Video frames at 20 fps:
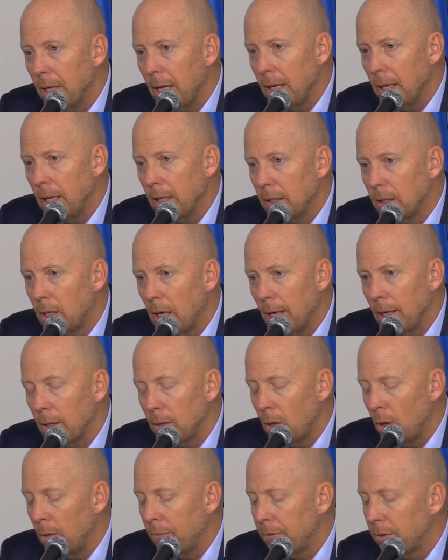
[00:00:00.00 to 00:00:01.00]
They had got
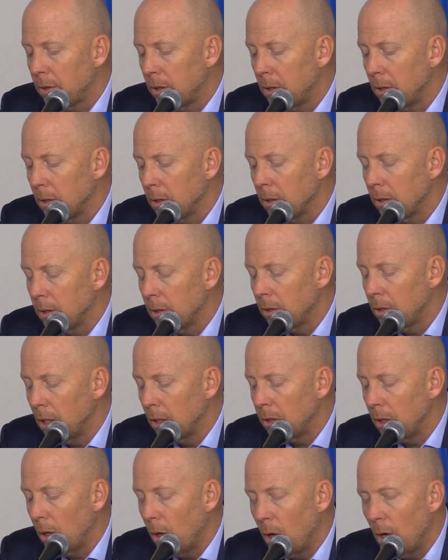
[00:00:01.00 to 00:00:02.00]
it off to
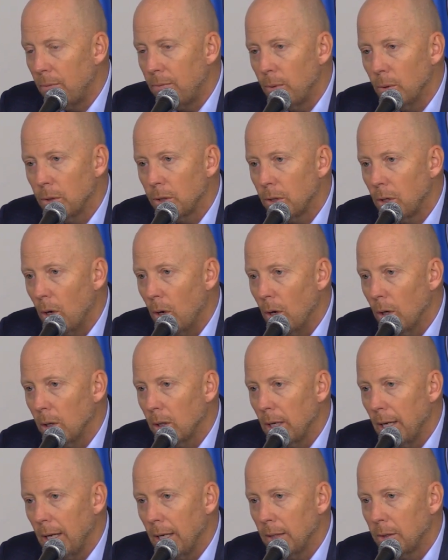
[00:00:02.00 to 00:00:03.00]
such an awful
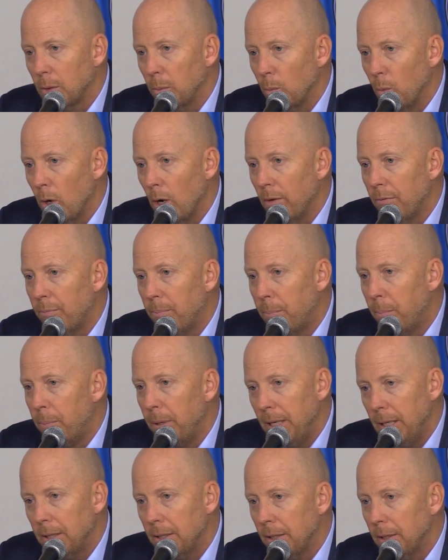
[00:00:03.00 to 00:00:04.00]
start. They had some rough
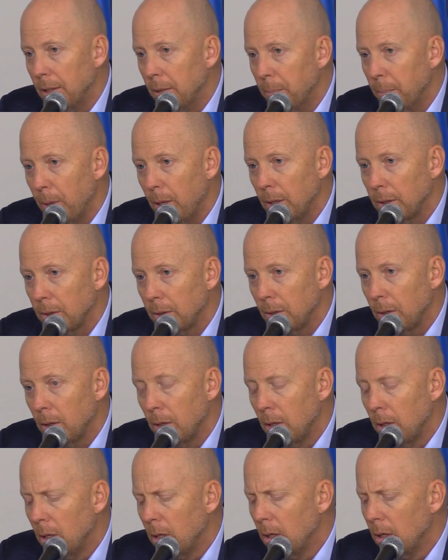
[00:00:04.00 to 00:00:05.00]
beats at the buzzer.
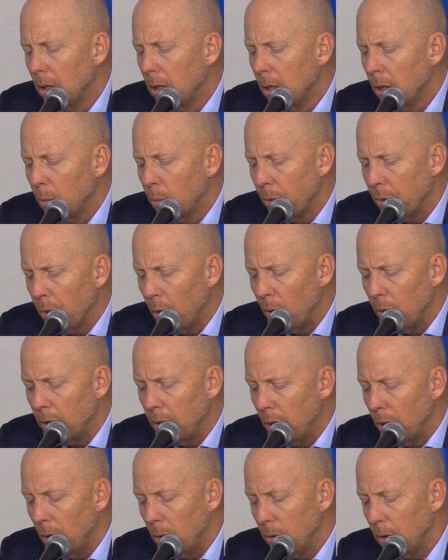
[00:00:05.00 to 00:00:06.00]
With all,
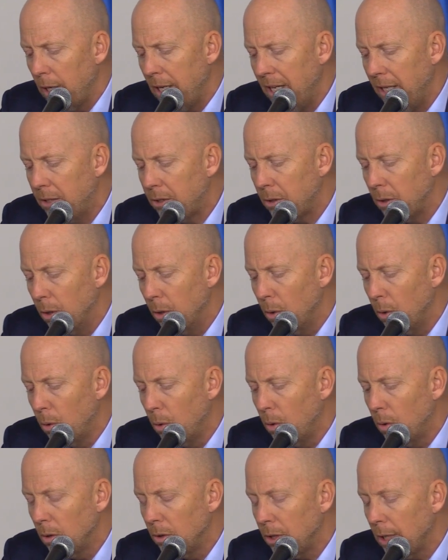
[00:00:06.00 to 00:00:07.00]
you know, Heath's
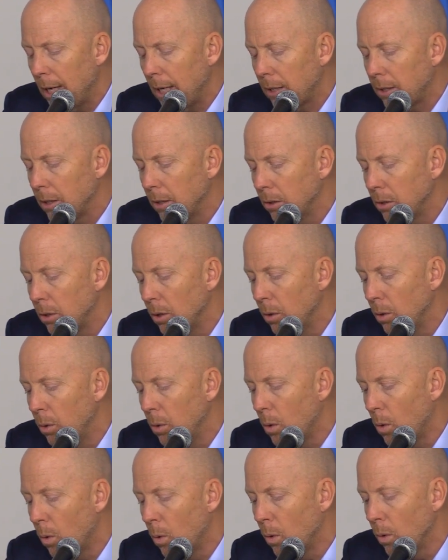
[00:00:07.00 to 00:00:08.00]
new, Jackson's
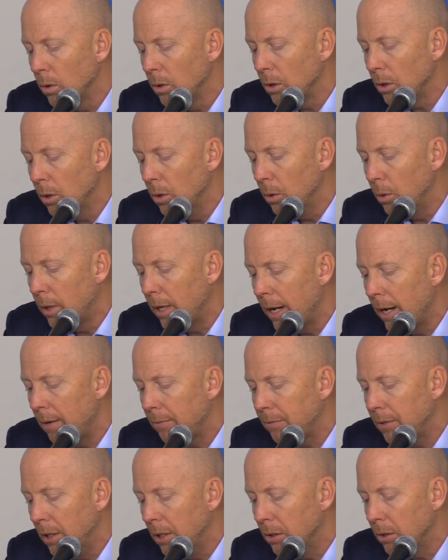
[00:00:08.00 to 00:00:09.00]
new, Horn's new,
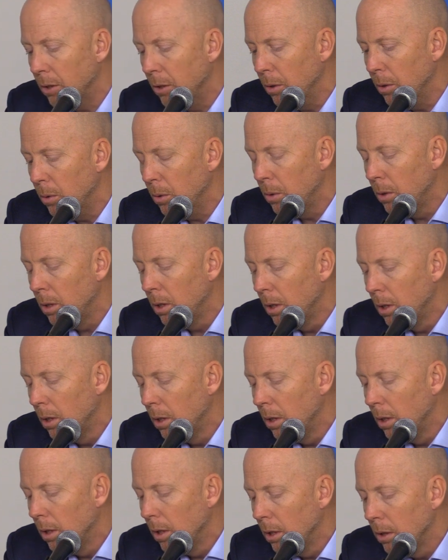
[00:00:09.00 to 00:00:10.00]
Gaffney's new.
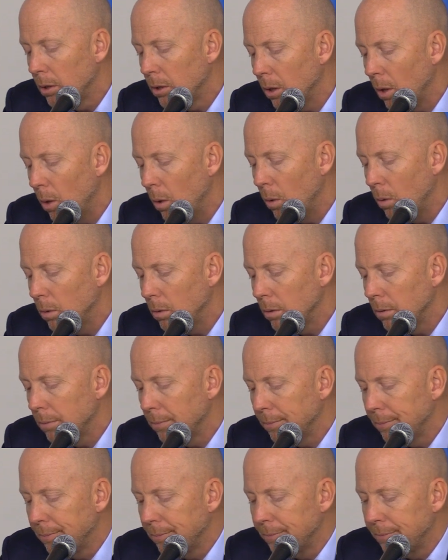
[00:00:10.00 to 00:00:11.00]
So,
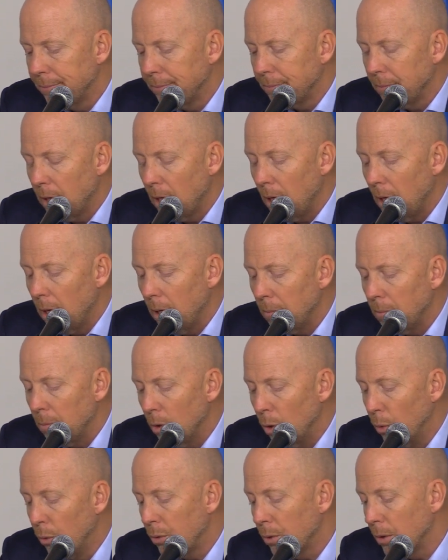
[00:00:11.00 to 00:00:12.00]

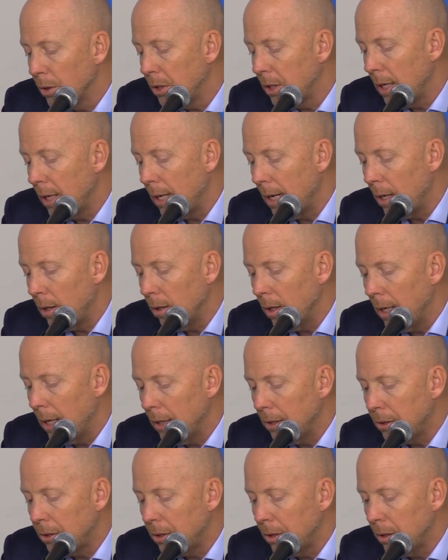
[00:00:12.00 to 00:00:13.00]
Luther sat out
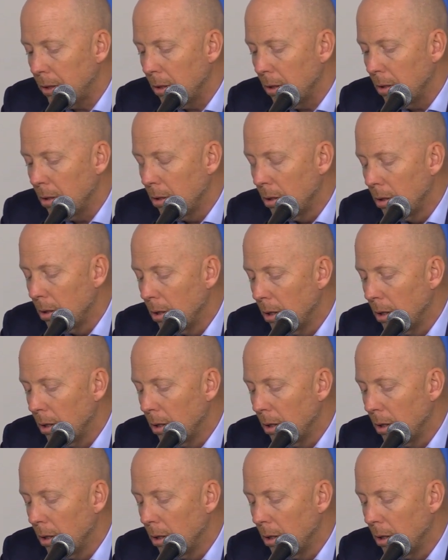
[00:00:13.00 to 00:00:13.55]
last year.